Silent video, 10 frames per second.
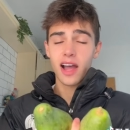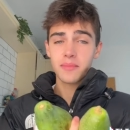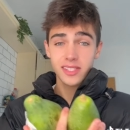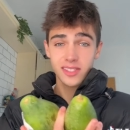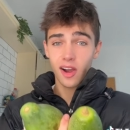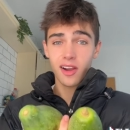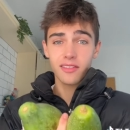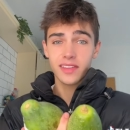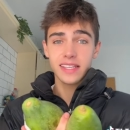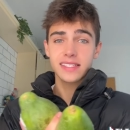I'm a sucker
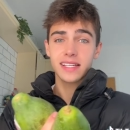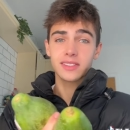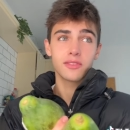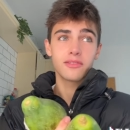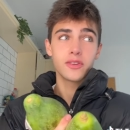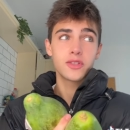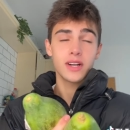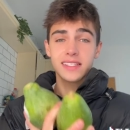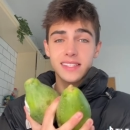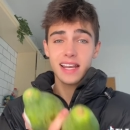for these TikTok food
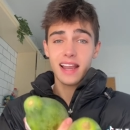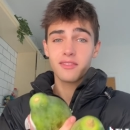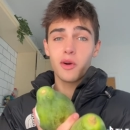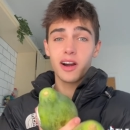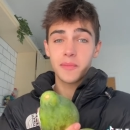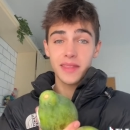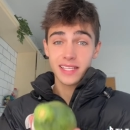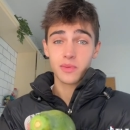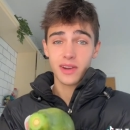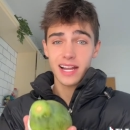trends. They never work, but
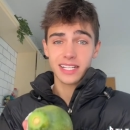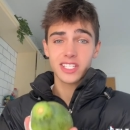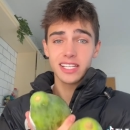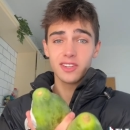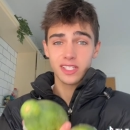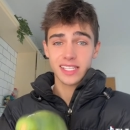this one actually looks